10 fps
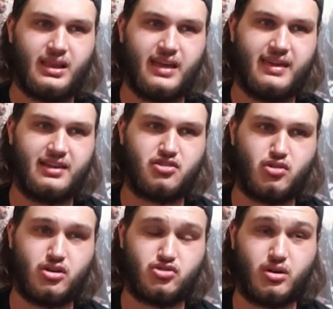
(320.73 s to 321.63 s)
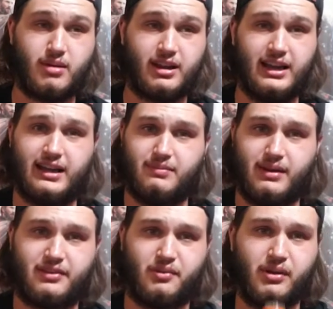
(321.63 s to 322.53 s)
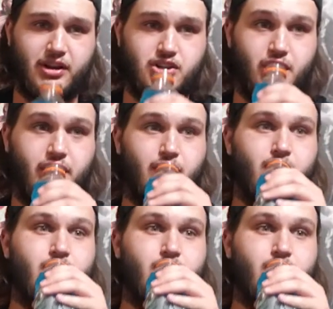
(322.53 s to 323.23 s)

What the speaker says: think it's strawberry lime. I actually really enjoy it.